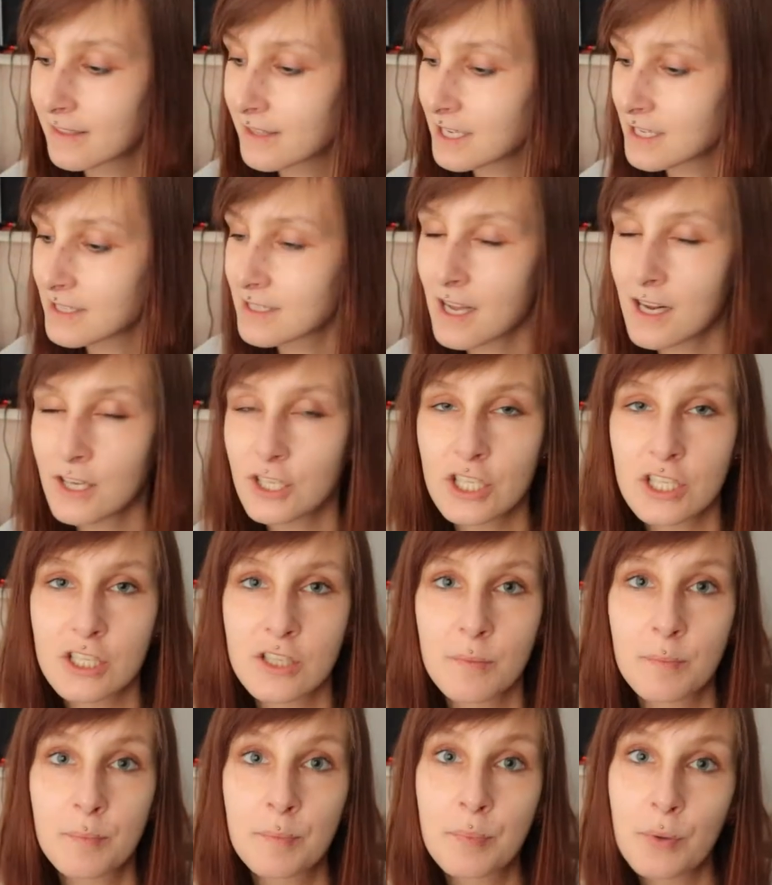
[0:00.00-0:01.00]
These are just
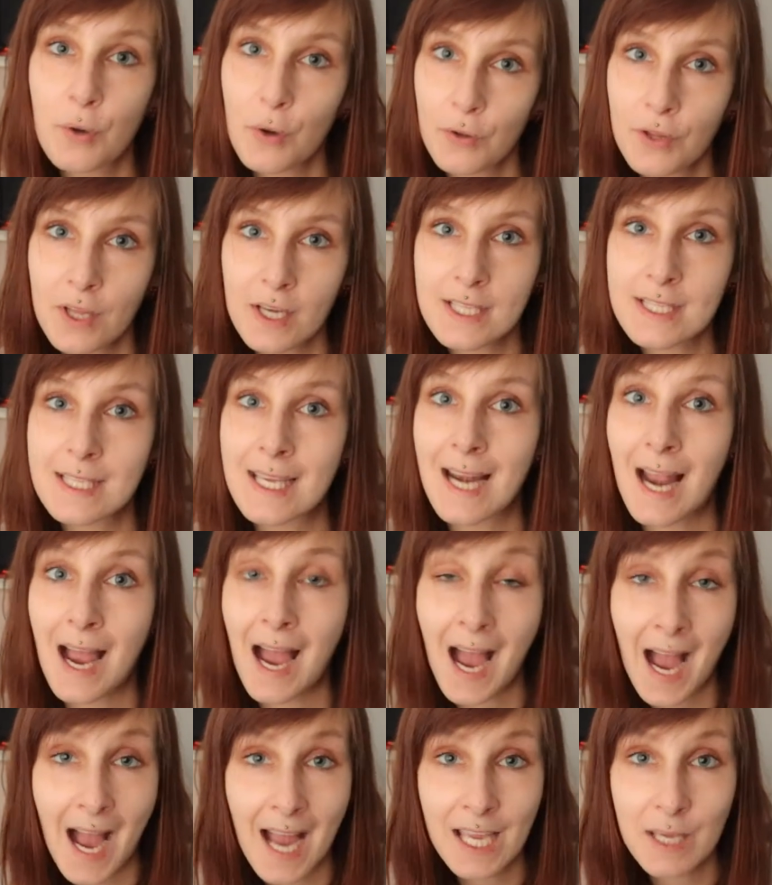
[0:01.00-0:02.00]
the products that
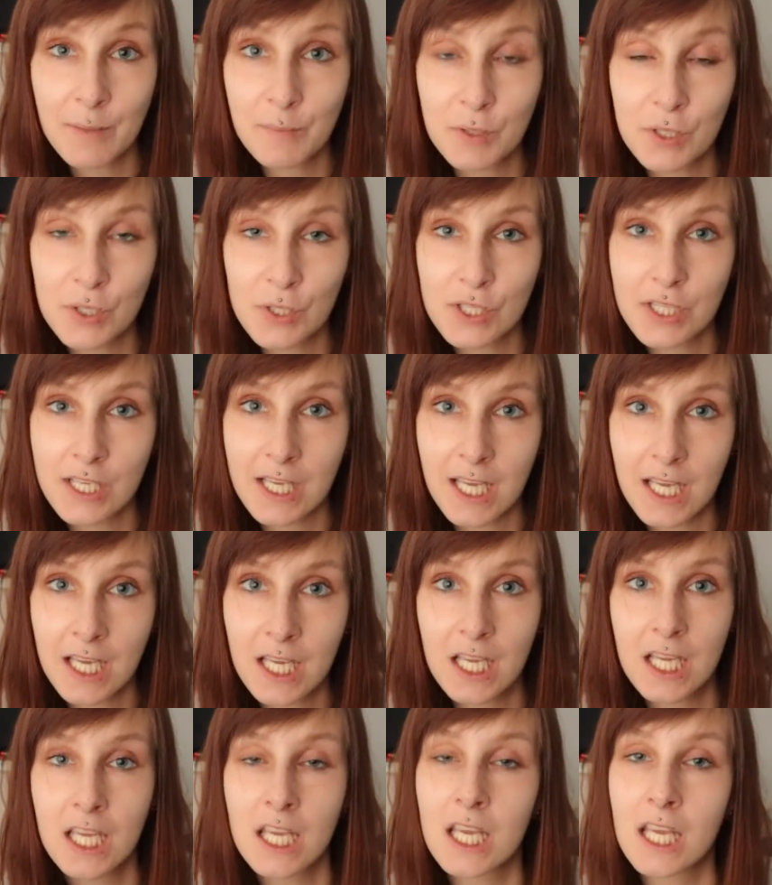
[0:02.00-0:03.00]
I am
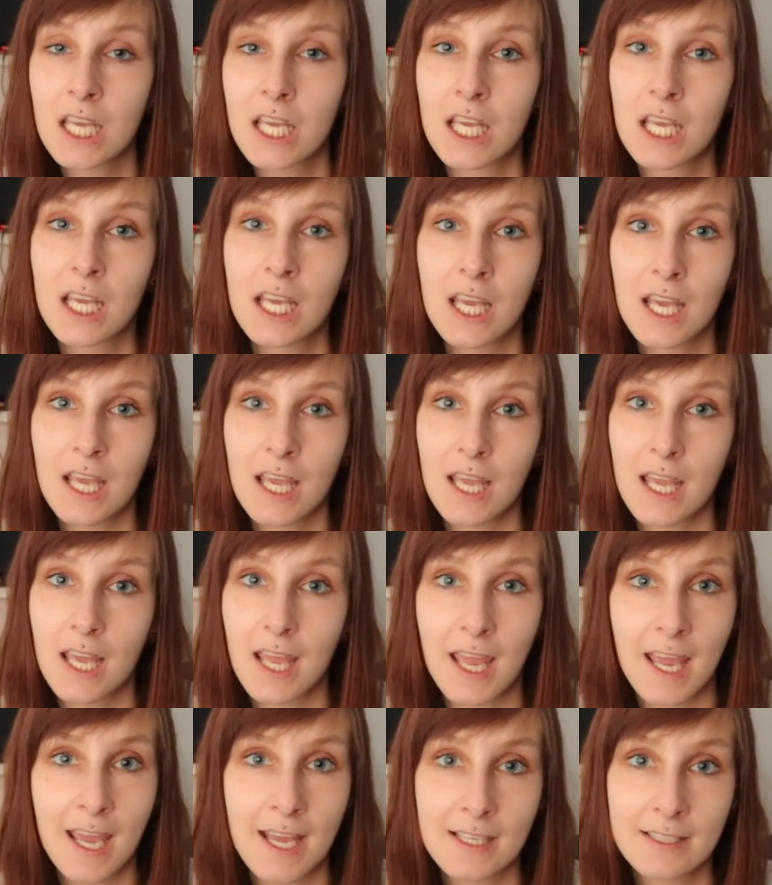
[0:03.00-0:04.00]
using,
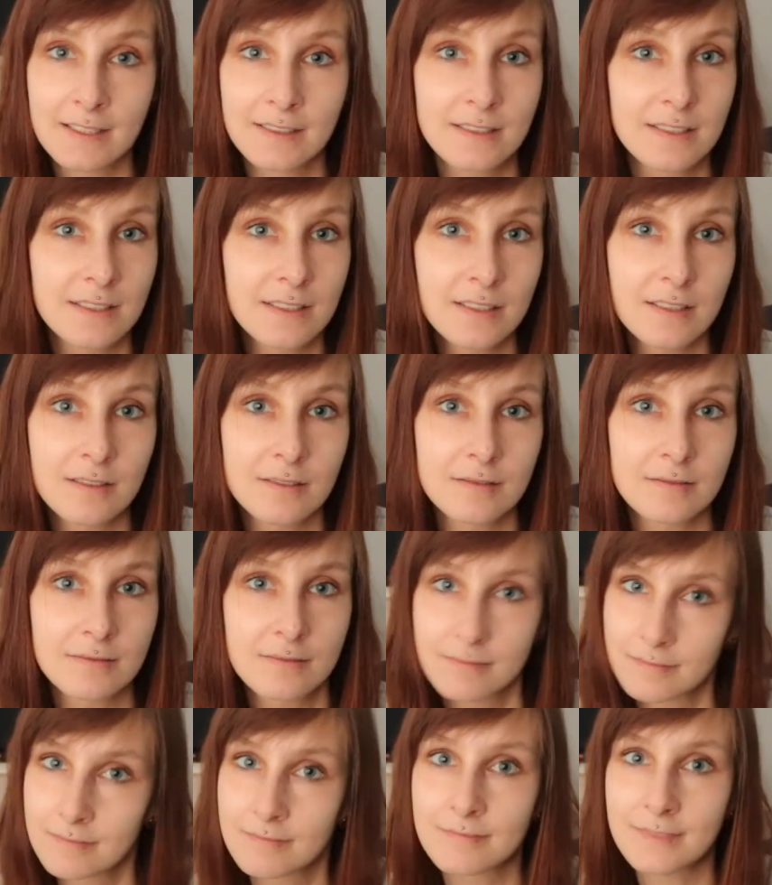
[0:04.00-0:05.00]
and
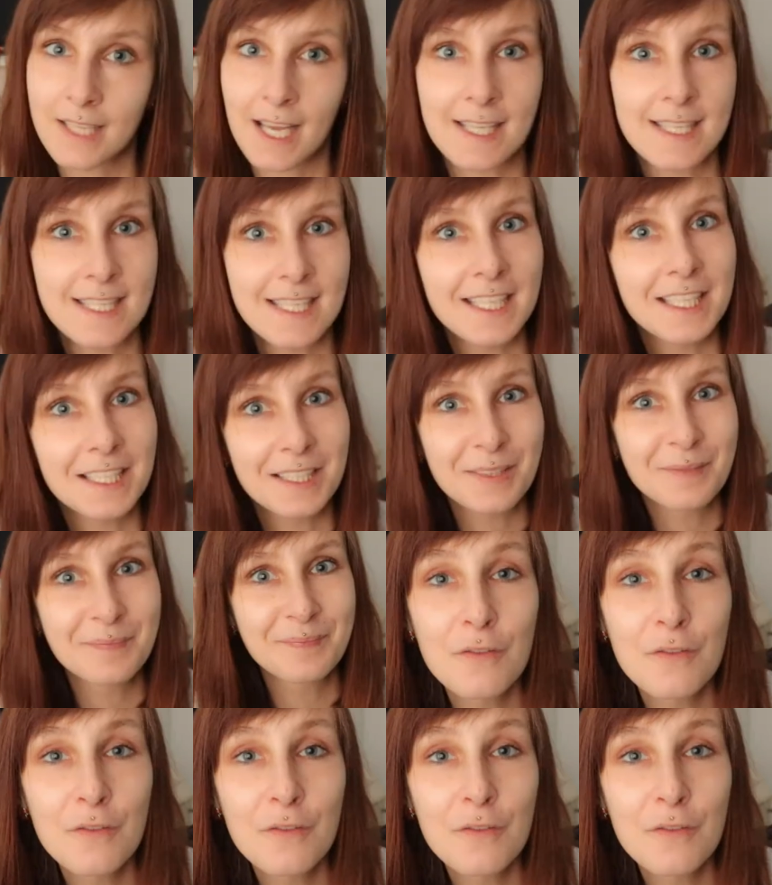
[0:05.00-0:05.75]
that's it.